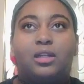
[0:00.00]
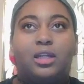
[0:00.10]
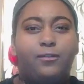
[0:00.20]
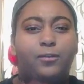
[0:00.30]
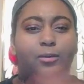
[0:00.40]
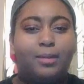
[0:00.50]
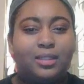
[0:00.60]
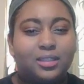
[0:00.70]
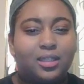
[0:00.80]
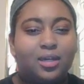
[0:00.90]
like a few
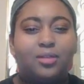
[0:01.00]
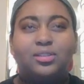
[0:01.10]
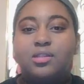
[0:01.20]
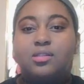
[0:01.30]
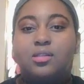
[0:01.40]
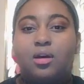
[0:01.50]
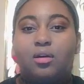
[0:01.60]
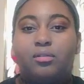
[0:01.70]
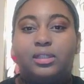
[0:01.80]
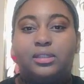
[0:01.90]
months ago,
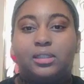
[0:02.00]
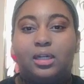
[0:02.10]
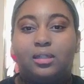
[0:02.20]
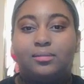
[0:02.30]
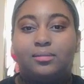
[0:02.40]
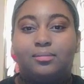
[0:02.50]
so it's not,